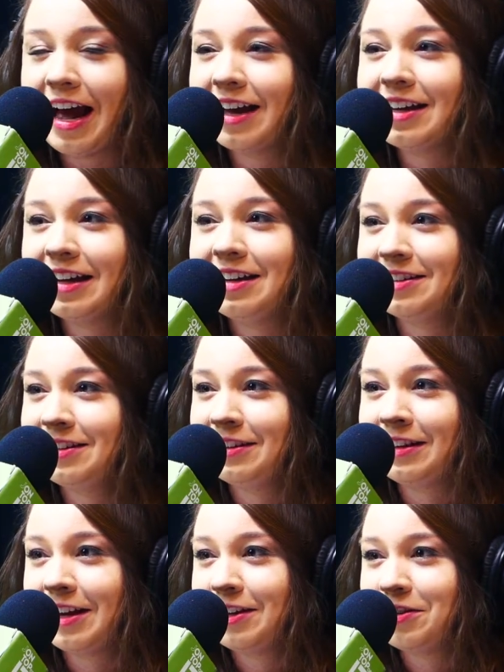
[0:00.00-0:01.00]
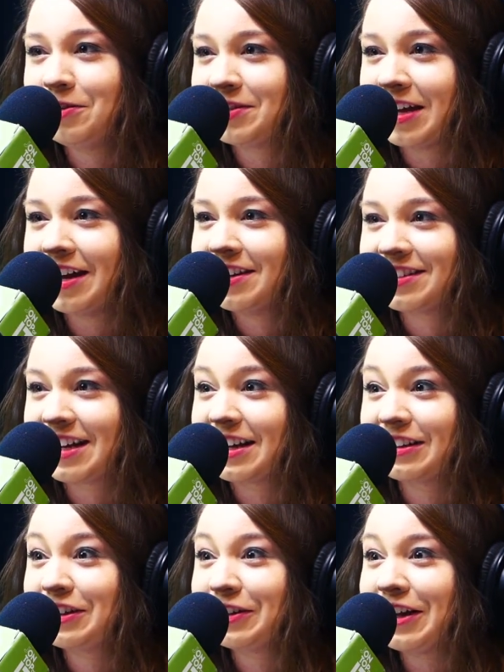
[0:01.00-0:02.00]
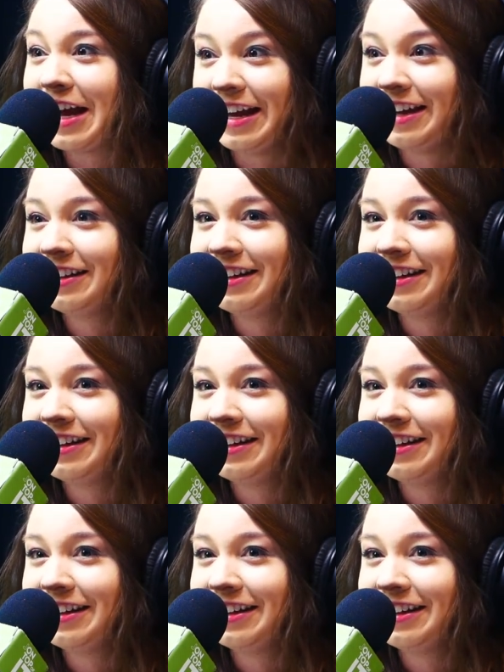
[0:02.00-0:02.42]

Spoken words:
And it, like you said, it's like a little alien,